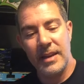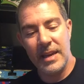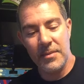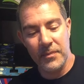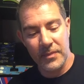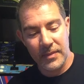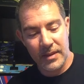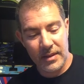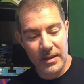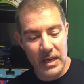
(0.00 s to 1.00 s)
M.
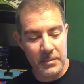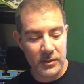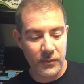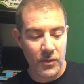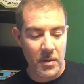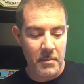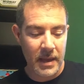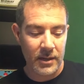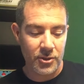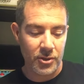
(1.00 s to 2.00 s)
M is for a
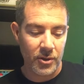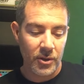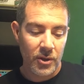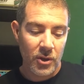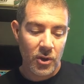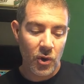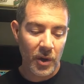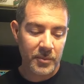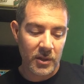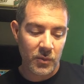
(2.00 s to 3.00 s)
manager who
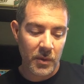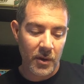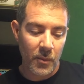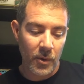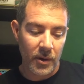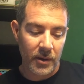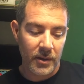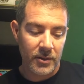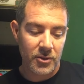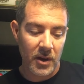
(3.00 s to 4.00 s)
helps us with our work,
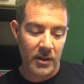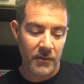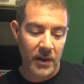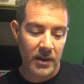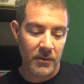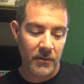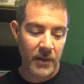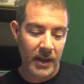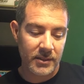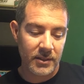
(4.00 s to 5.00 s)
trying to find
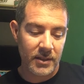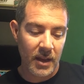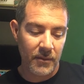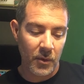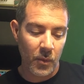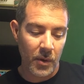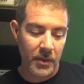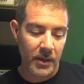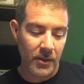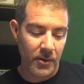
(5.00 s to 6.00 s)
faxes everywhere
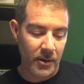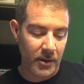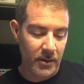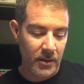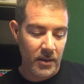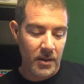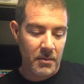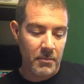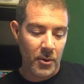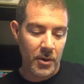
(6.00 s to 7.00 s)
they lurk.
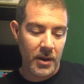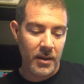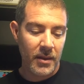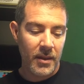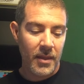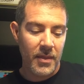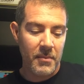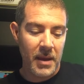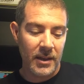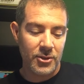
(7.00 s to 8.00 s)
Murray, the
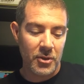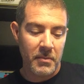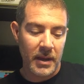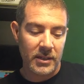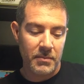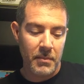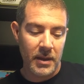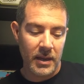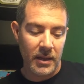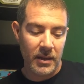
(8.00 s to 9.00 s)
manager, makes
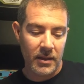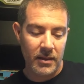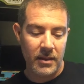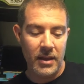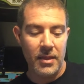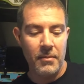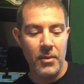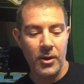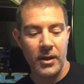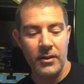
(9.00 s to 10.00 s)
money in the
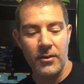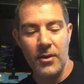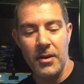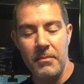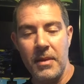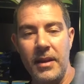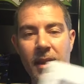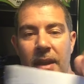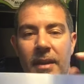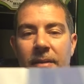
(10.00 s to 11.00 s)
market on
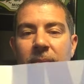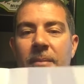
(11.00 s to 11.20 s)
Monday.